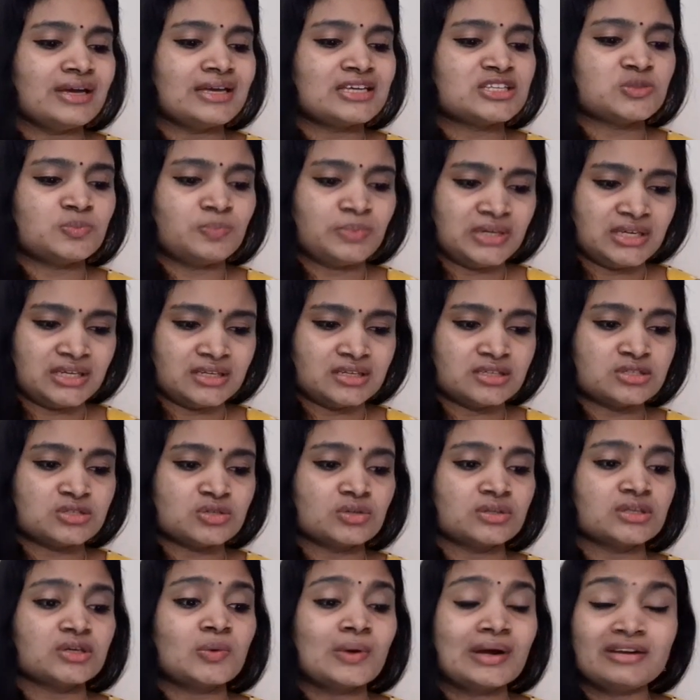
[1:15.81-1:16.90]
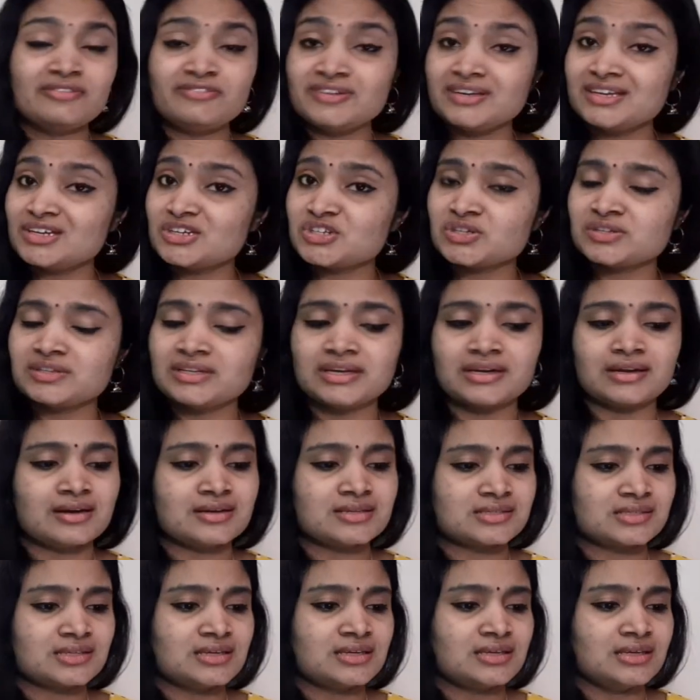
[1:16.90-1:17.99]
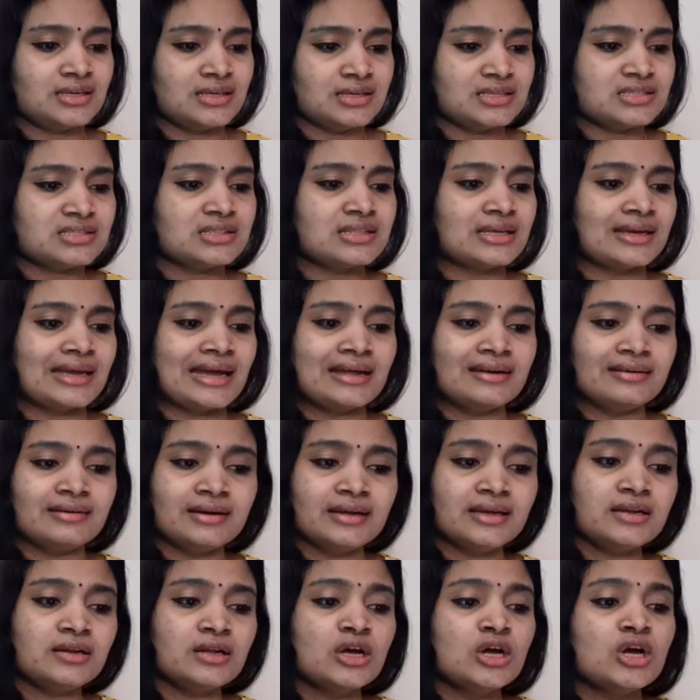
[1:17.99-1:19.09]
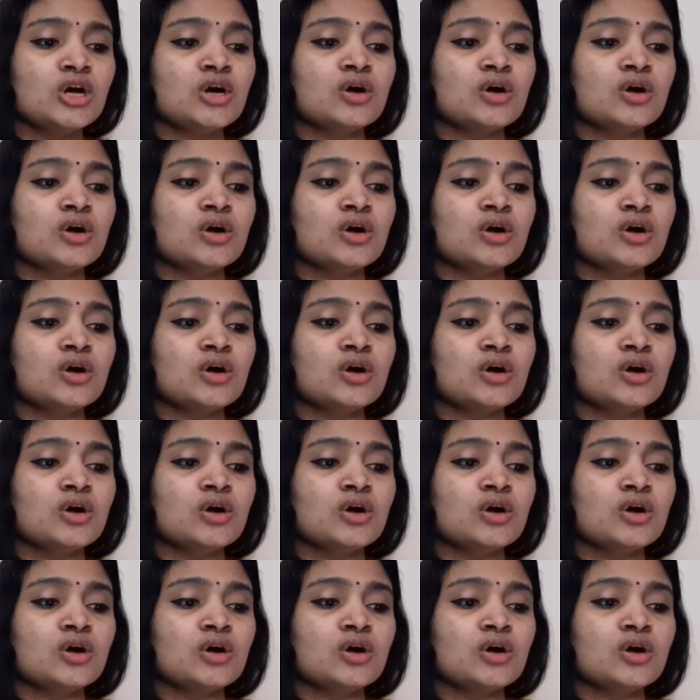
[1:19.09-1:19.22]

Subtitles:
experience or the qualification they are asking is, the candidate